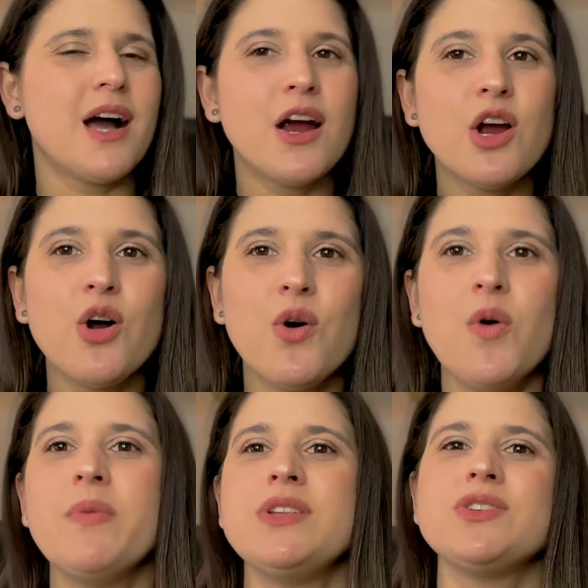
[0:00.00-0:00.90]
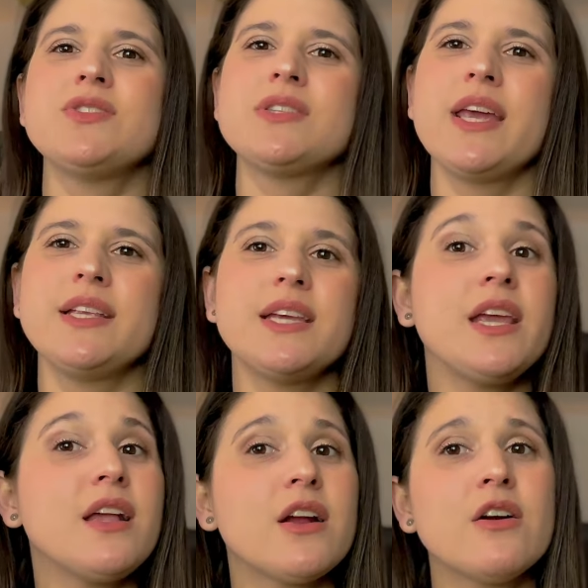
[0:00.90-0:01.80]
our home and just like
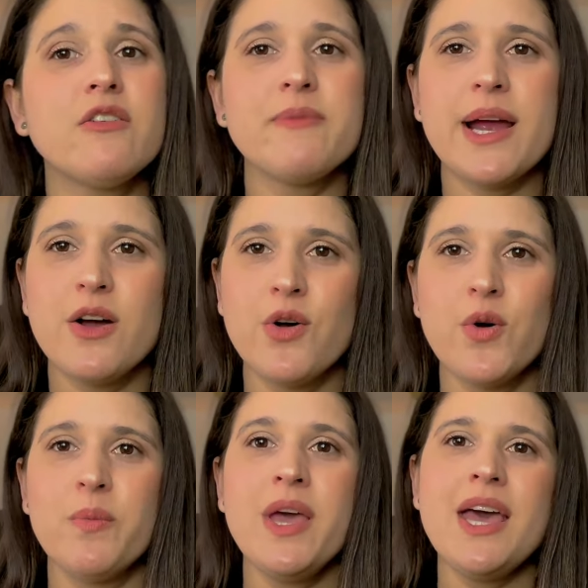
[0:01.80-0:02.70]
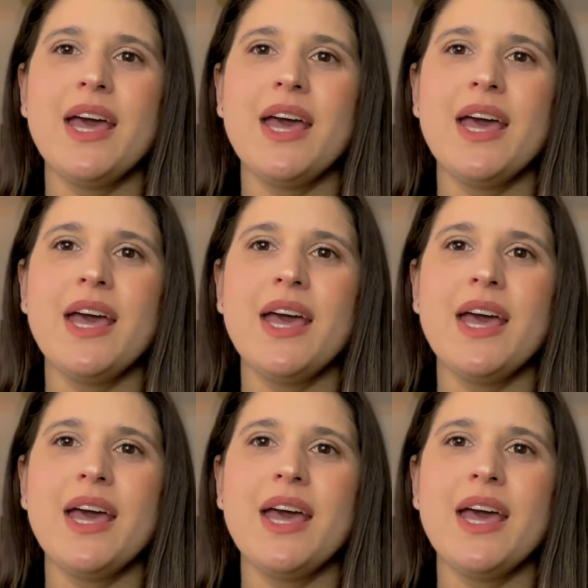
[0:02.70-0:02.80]
taking care of my home,